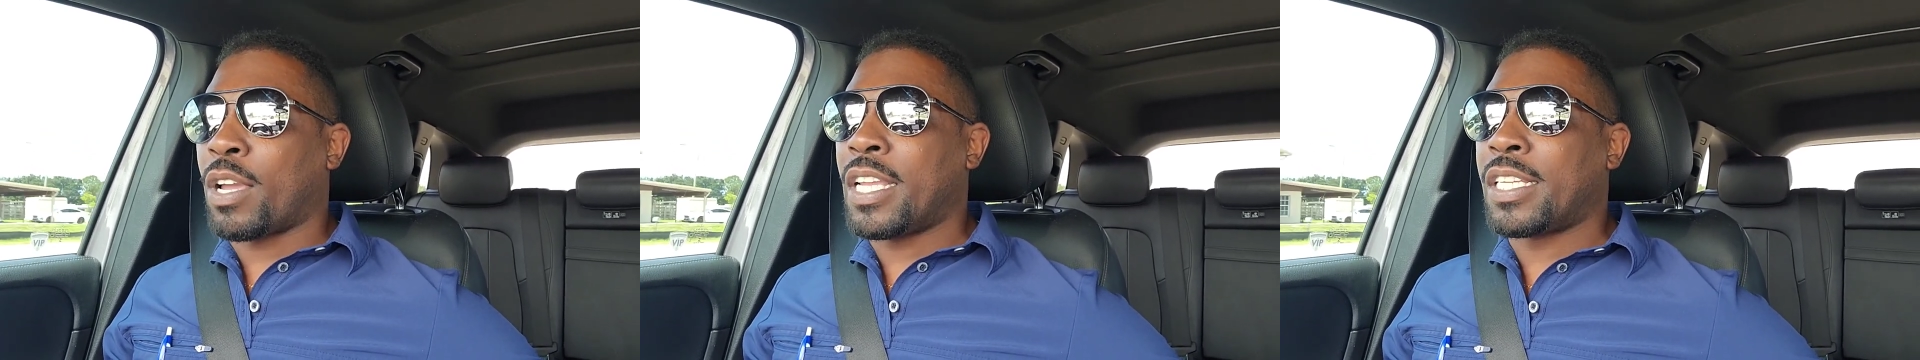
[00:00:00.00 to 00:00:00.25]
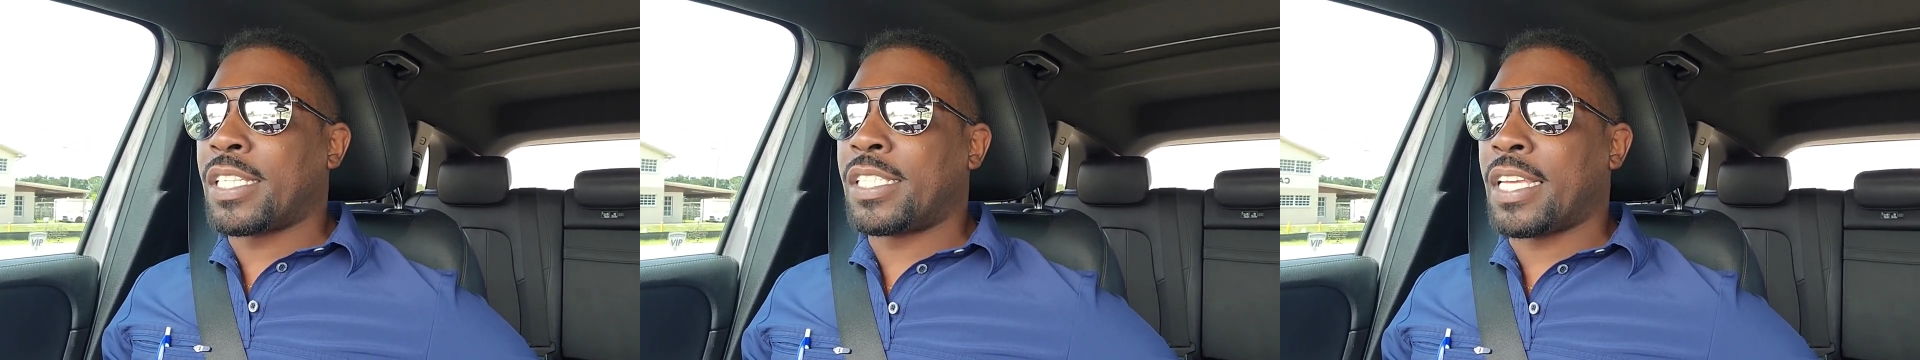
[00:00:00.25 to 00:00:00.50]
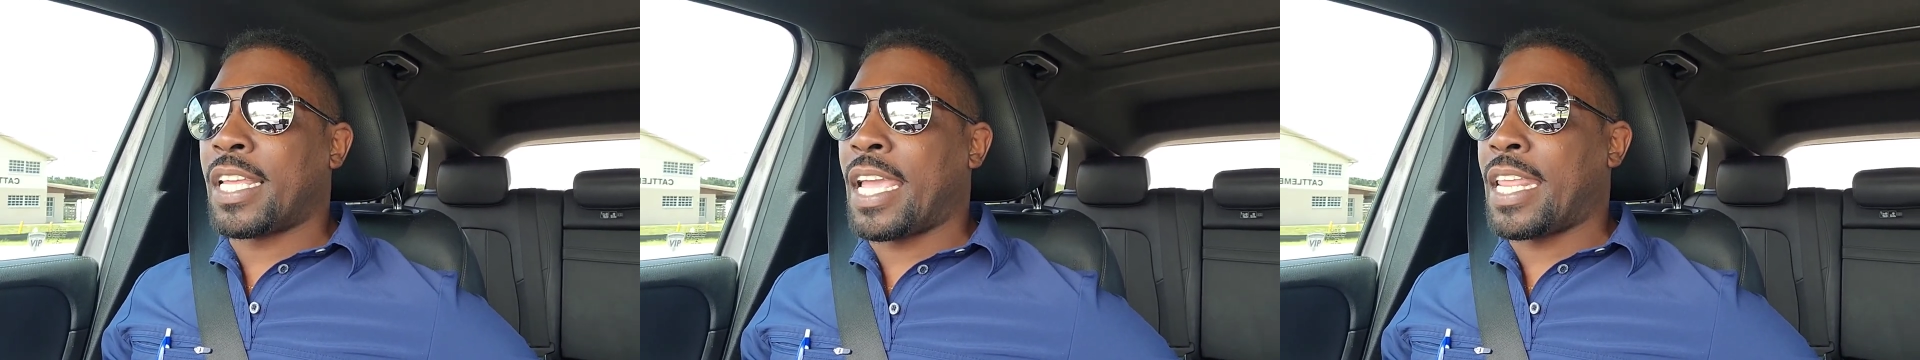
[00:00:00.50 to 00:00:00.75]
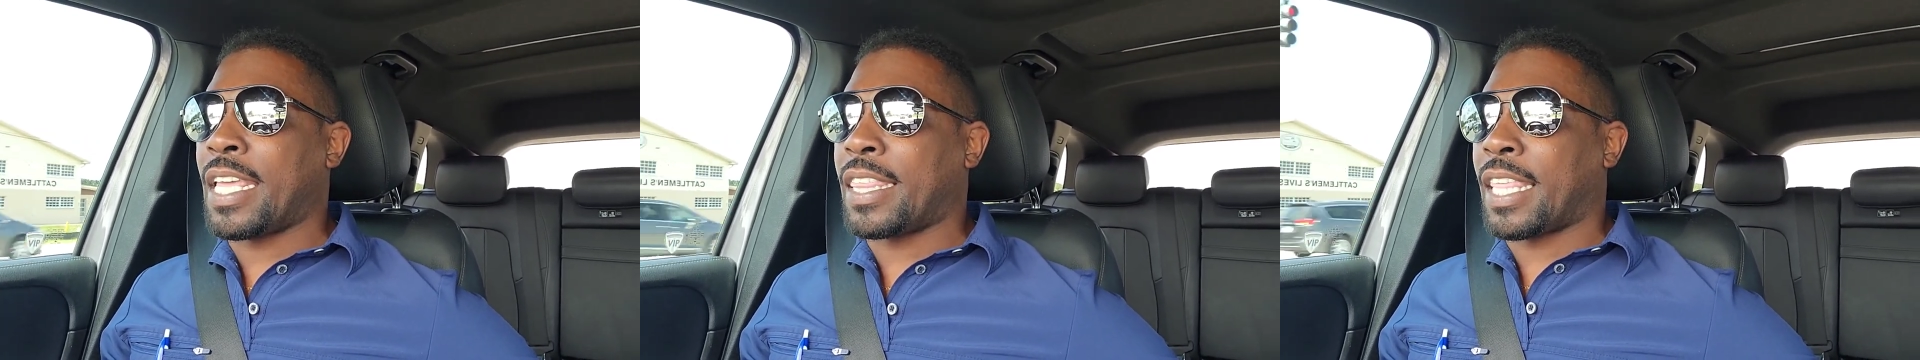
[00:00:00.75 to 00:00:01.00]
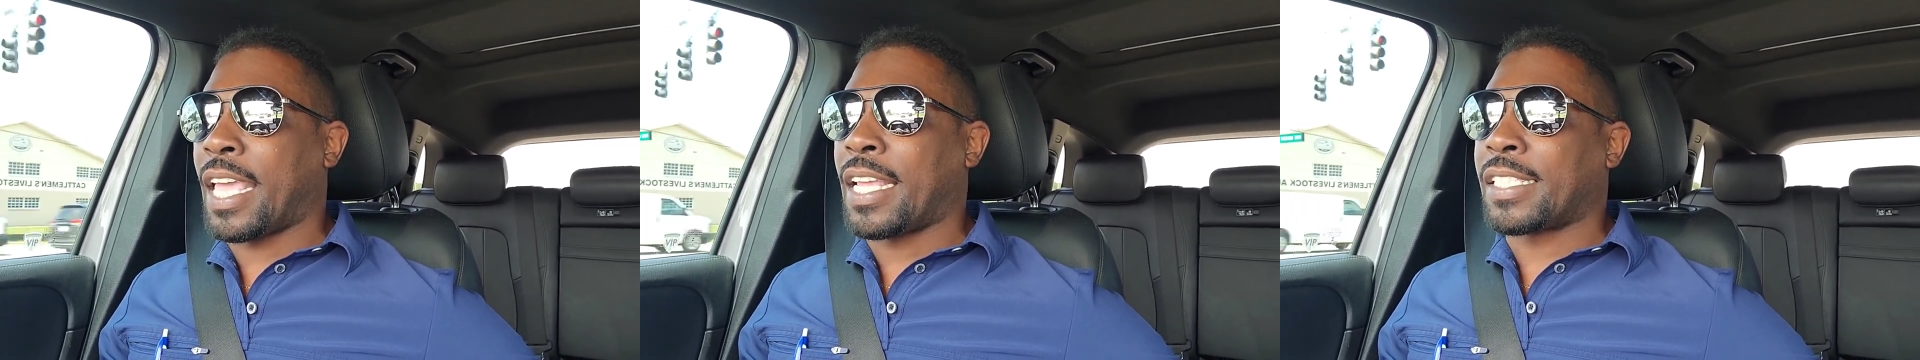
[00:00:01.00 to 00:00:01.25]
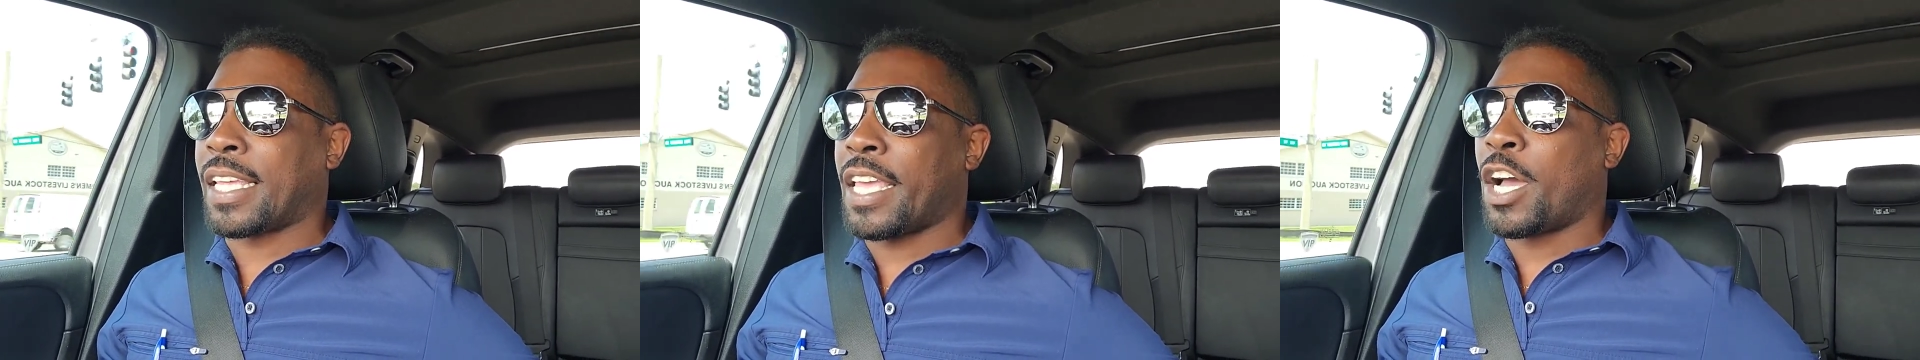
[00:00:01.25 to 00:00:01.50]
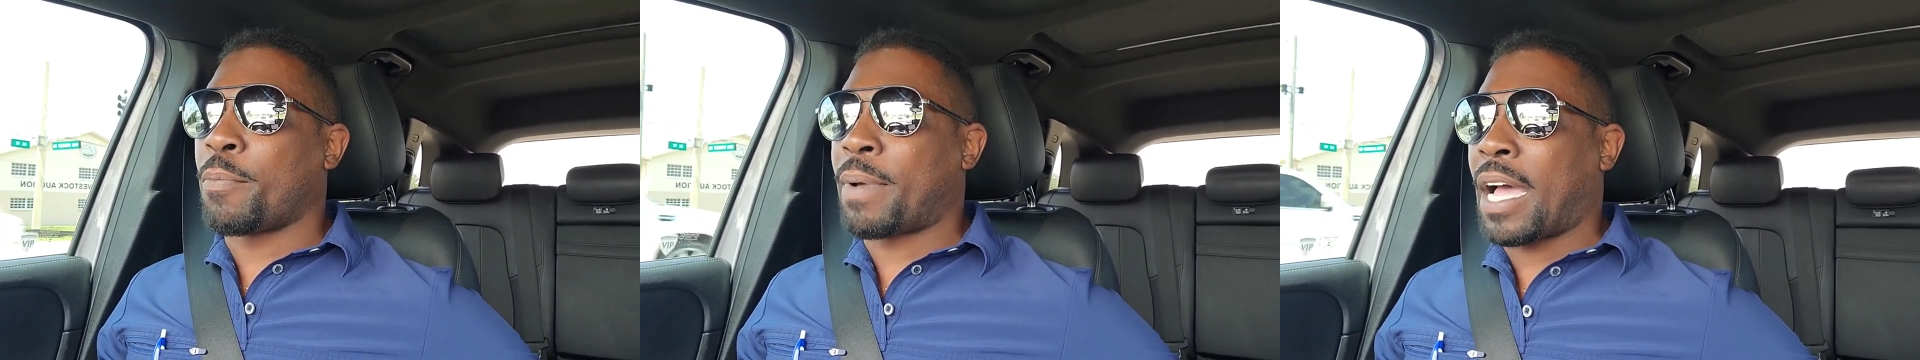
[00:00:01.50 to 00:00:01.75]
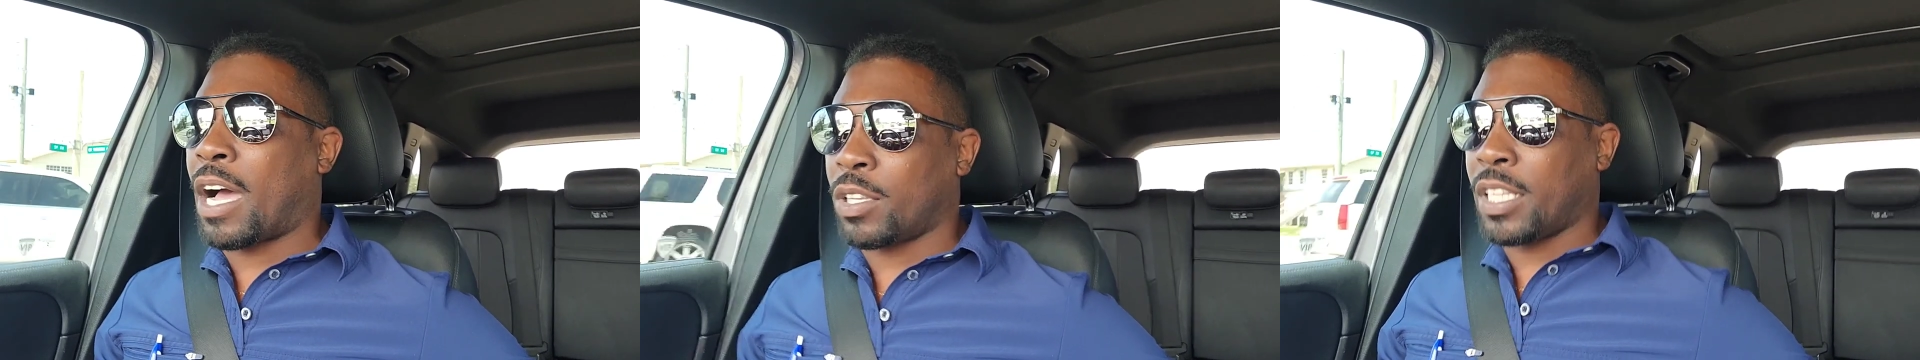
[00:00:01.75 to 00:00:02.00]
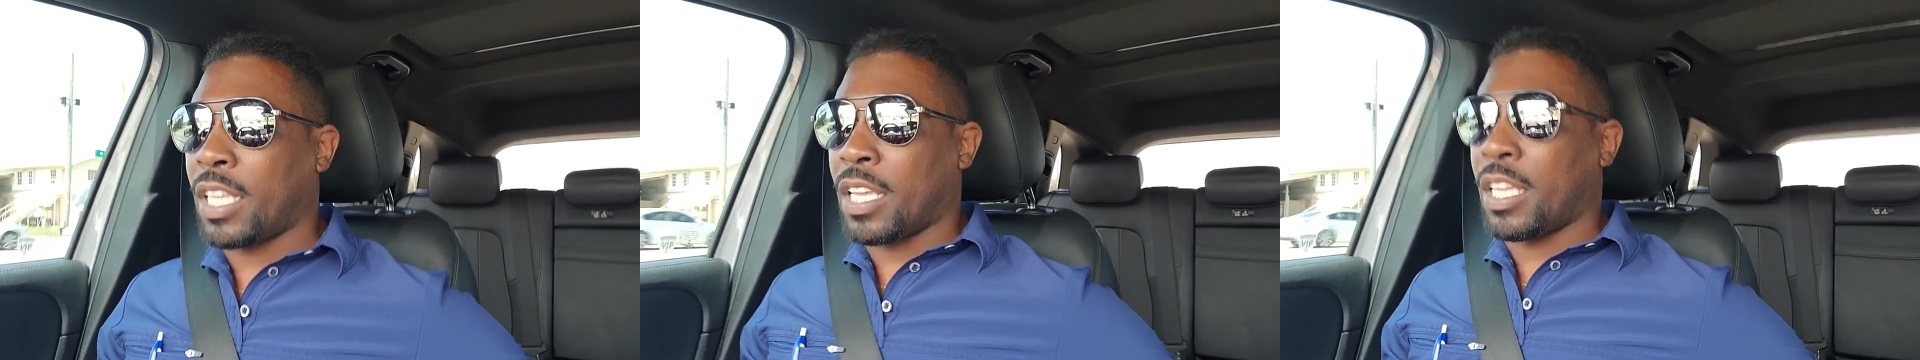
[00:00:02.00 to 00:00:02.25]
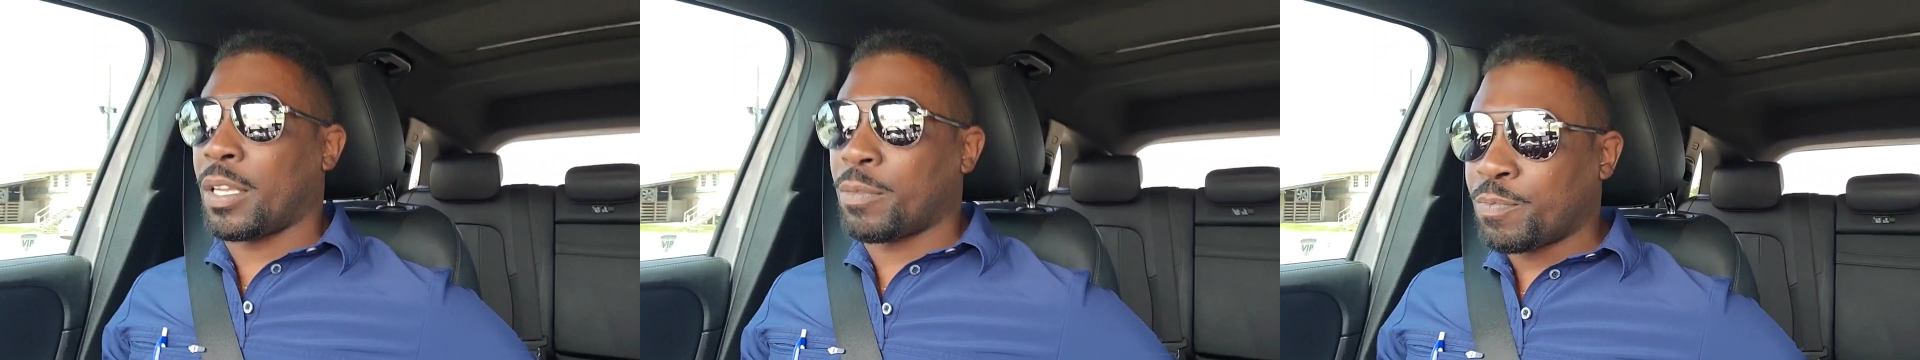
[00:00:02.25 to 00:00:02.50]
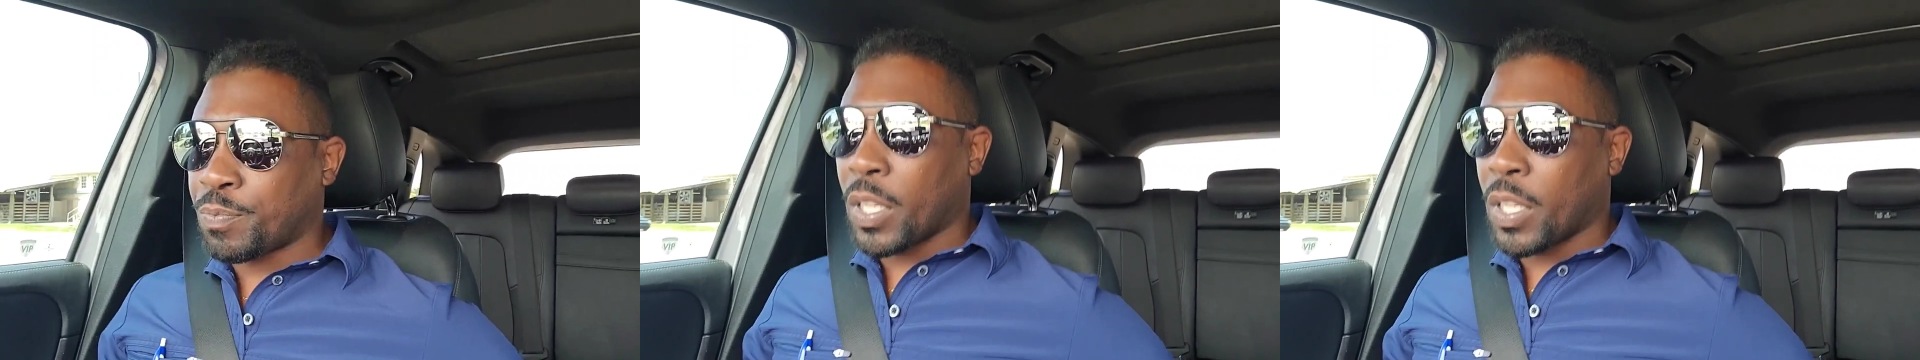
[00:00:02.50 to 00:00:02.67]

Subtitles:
he just did anything to help out the